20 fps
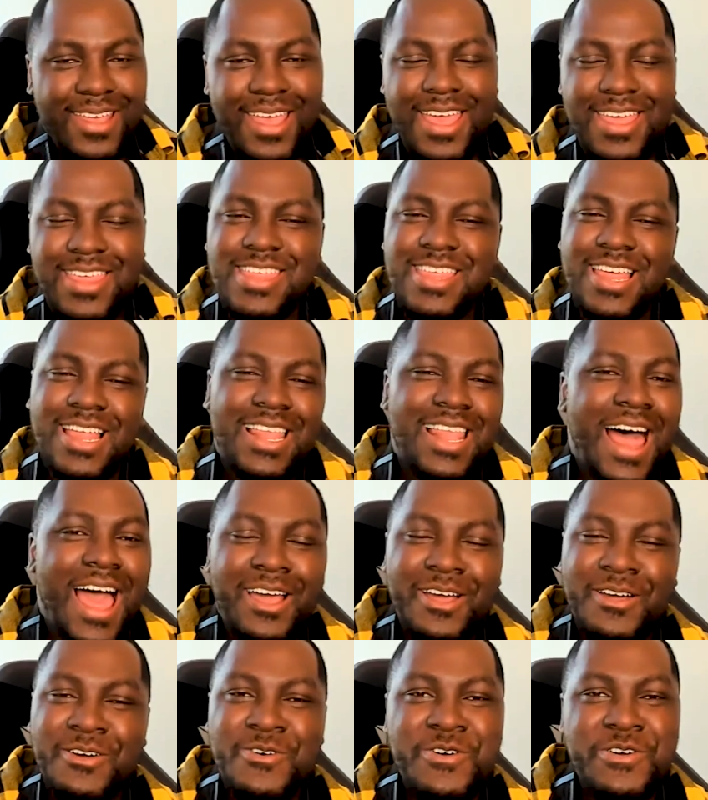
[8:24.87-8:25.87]
it's just a
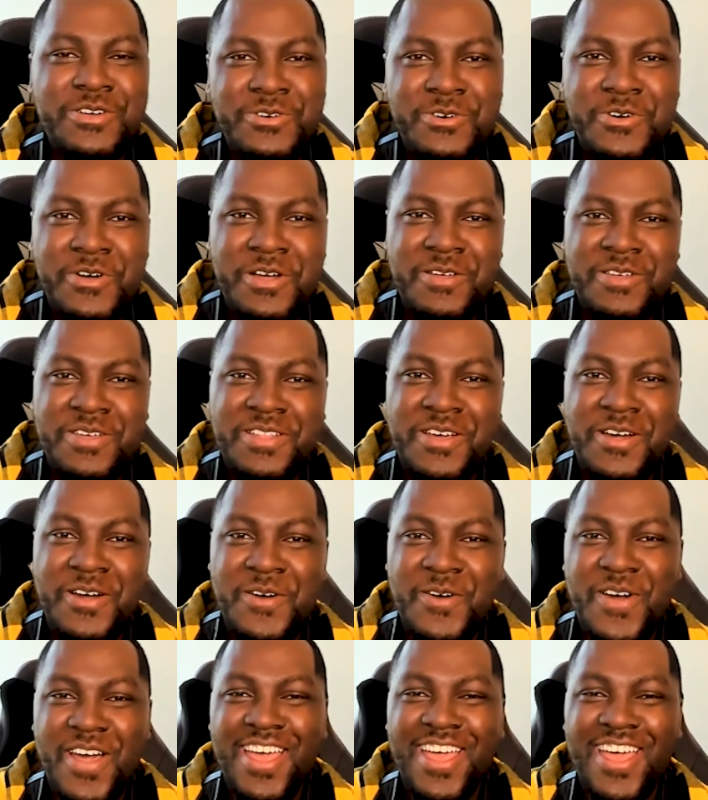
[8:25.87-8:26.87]
lot going on, you know,